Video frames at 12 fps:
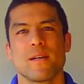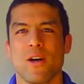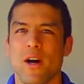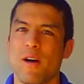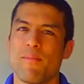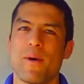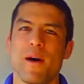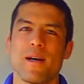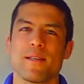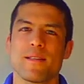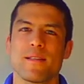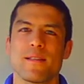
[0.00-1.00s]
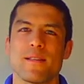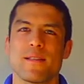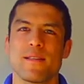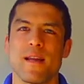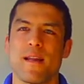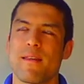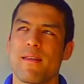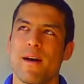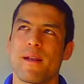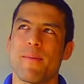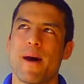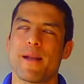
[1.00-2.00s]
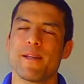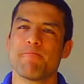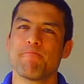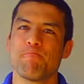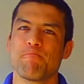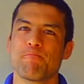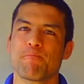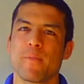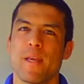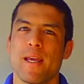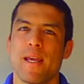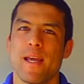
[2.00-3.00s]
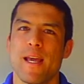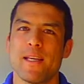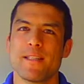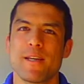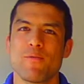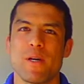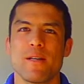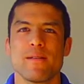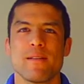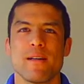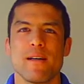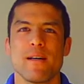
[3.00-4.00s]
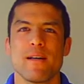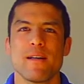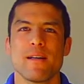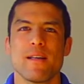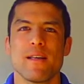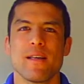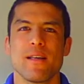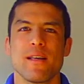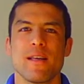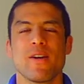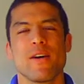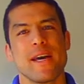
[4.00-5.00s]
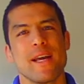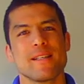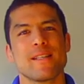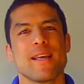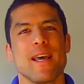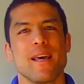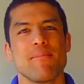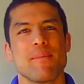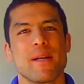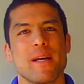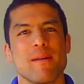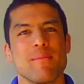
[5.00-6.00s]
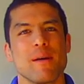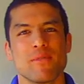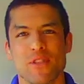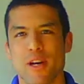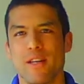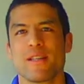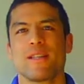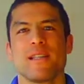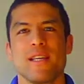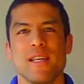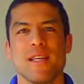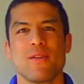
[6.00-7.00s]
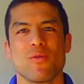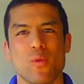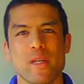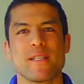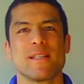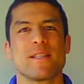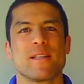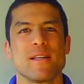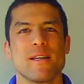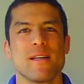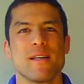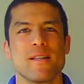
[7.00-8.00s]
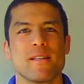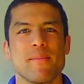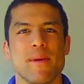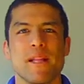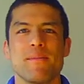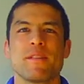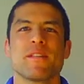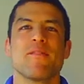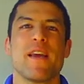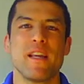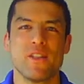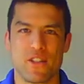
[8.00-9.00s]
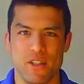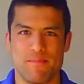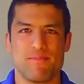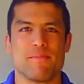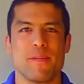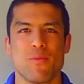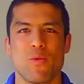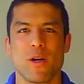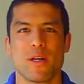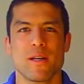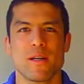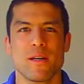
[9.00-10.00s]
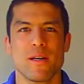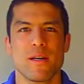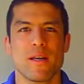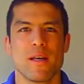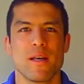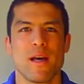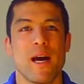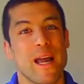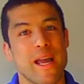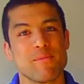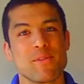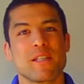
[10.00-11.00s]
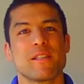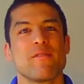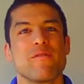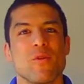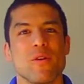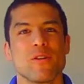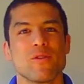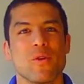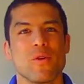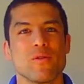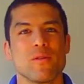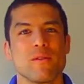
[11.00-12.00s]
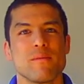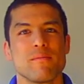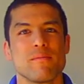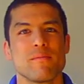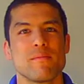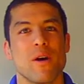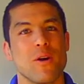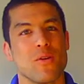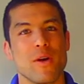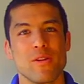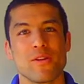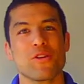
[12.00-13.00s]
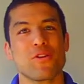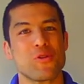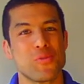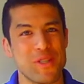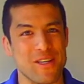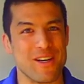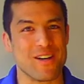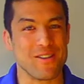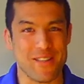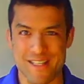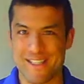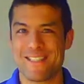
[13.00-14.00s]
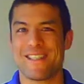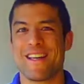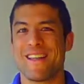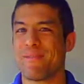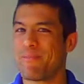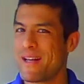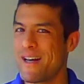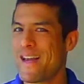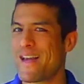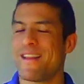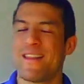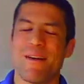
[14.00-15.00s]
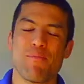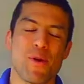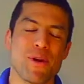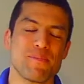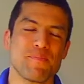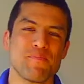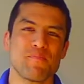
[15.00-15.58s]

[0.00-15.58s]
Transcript: Carl paused and he thought about it. He said, "Well, you know, I hate to say it, but I'm, I'm starting to see or witness some elements of ageism in work. I am sixty-four years old, although I look a little bit younger." He didn't say that, but I added that part.